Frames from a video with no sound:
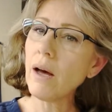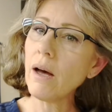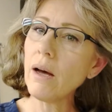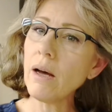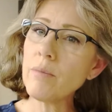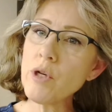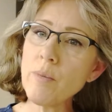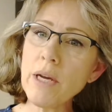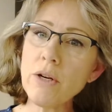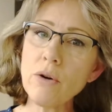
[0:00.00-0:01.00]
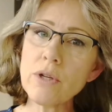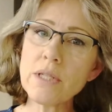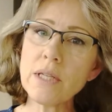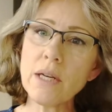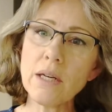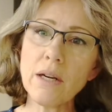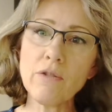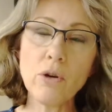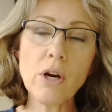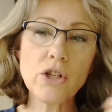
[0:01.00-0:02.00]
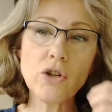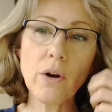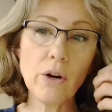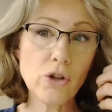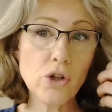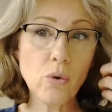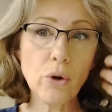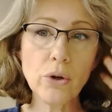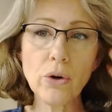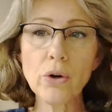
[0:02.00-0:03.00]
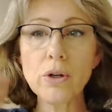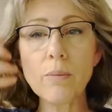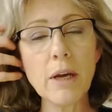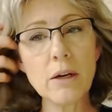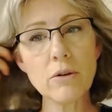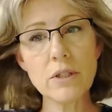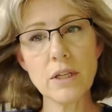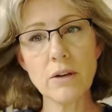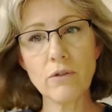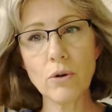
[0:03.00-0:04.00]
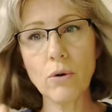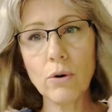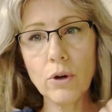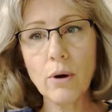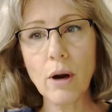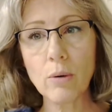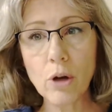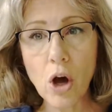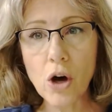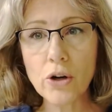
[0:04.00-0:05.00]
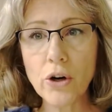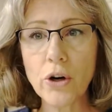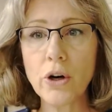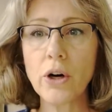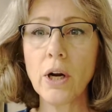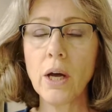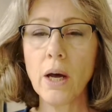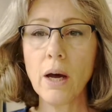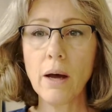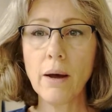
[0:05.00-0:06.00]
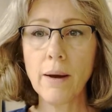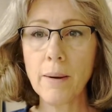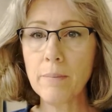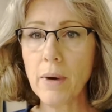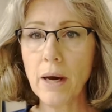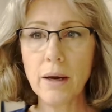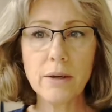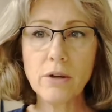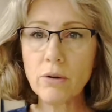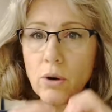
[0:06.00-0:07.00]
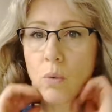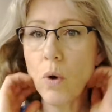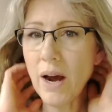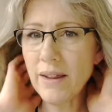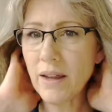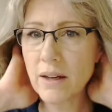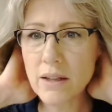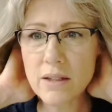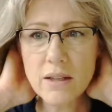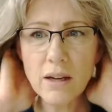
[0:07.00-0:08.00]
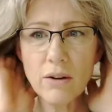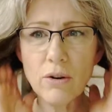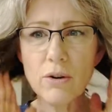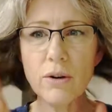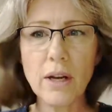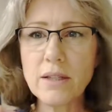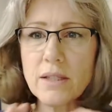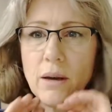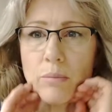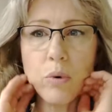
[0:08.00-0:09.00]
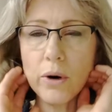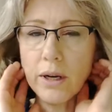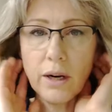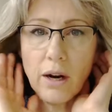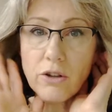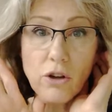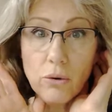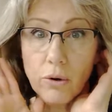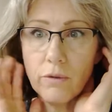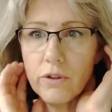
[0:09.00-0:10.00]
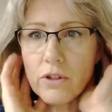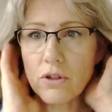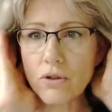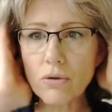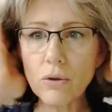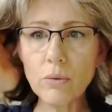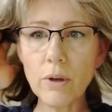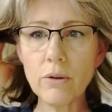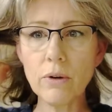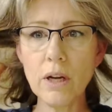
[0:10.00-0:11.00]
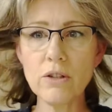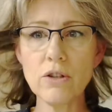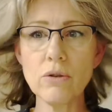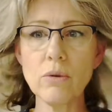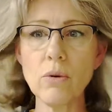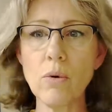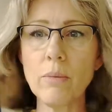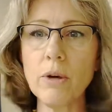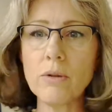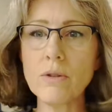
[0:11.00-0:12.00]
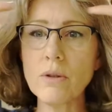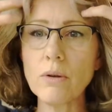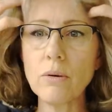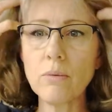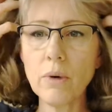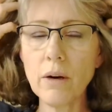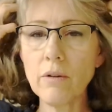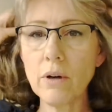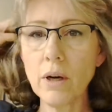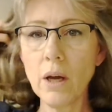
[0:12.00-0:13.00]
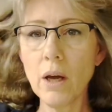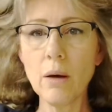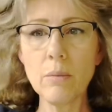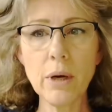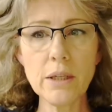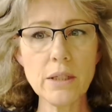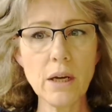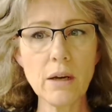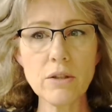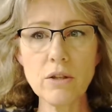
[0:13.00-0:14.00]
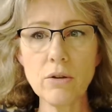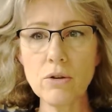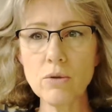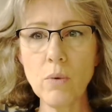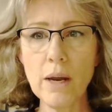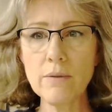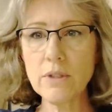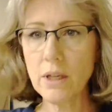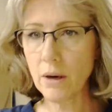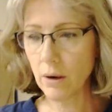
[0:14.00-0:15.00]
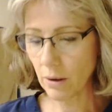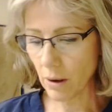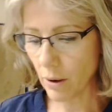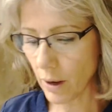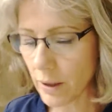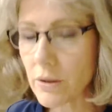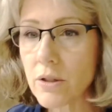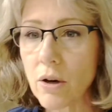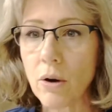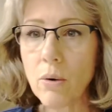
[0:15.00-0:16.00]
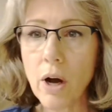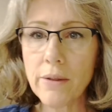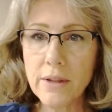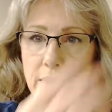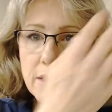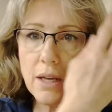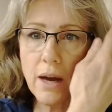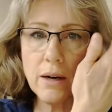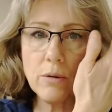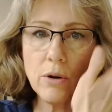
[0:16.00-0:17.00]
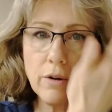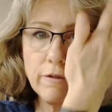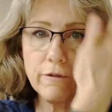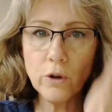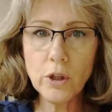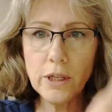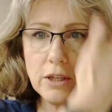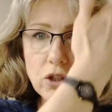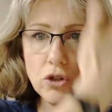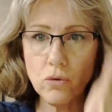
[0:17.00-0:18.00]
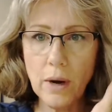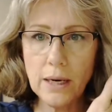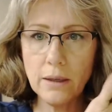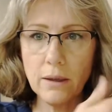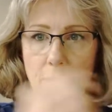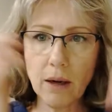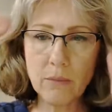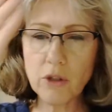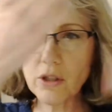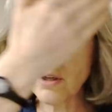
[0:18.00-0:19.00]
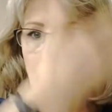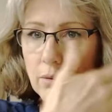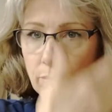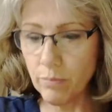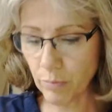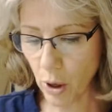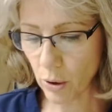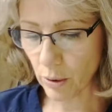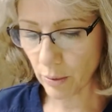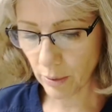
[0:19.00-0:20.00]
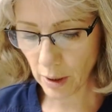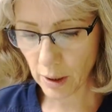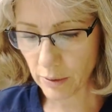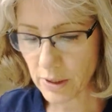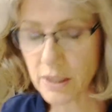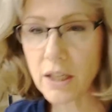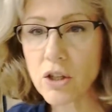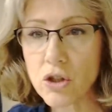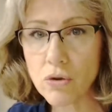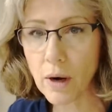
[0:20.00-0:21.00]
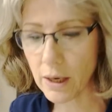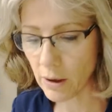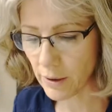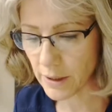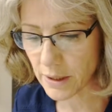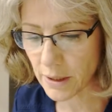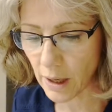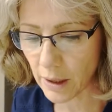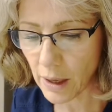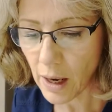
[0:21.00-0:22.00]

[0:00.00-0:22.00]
Um, you may notice it if you cut your hair shorter. You may notice it if you grow your hair longer. Um, I don't know why that is. I had heard at some point, and I don't know if this is true, whether it had to do with hormones or whatever. But uh, so there's waves there. All right, so on this side, I'm gonna fully straighten. I'm just gonna pump, uh, stick straight on this side.